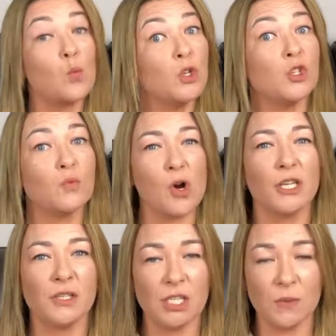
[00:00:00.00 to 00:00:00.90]
which is why
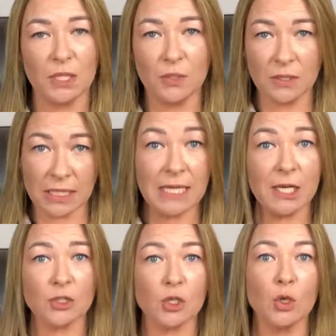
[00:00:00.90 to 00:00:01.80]
you need to include it
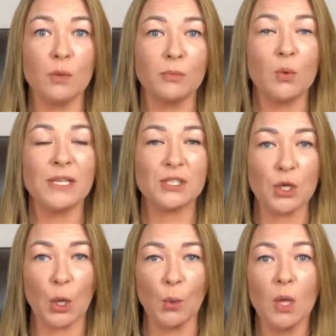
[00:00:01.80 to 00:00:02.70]
here so your employees
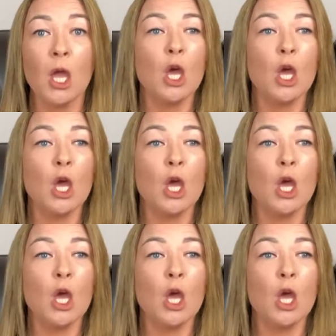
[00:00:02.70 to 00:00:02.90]
know,